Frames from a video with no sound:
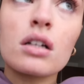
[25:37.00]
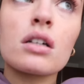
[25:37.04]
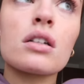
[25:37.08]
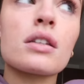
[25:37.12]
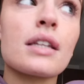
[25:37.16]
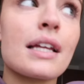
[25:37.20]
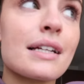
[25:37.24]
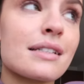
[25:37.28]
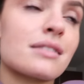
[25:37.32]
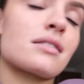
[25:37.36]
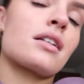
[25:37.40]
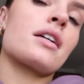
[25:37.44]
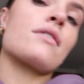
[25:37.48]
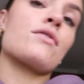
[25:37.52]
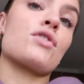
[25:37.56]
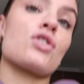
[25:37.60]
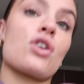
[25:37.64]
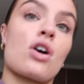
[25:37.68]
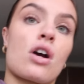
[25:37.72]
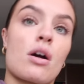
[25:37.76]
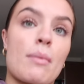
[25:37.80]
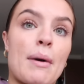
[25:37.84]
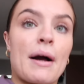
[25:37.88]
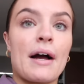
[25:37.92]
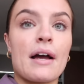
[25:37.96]
let's not even
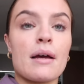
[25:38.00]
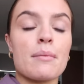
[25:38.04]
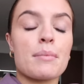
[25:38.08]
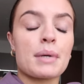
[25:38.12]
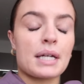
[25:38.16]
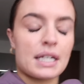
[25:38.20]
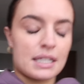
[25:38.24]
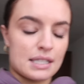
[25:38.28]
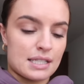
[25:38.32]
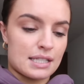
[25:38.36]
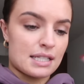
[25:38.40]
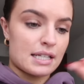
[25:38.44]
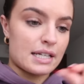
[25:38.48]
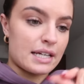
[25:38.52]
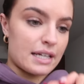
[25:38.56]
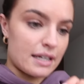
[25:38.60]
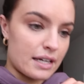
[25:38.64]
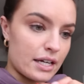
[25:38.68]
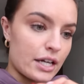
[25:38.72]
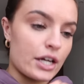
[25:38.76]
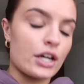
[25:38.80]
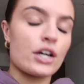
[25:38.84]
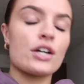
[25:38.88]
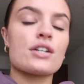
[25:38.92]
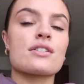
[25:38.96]
talk about it because
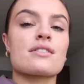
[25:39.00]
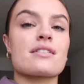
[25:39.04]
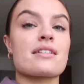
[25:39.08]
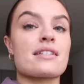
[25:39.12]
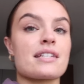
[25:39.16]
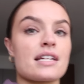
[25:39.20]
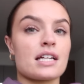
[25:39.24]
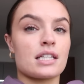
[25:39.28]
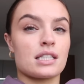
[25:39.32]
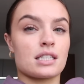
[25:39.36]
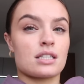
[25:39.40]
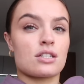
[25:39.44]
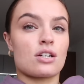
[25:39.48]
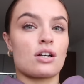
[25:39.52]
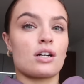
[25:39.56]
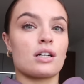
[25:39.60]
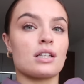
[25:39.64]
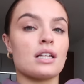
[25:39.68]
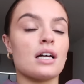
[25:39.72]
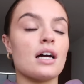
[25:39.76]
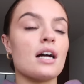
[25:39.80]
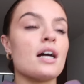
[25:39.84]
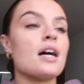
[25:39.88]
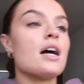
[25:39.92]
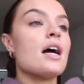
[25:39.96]
it hurts to sit on the
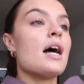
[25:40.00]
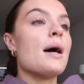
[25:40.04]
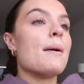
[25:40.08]
toilet.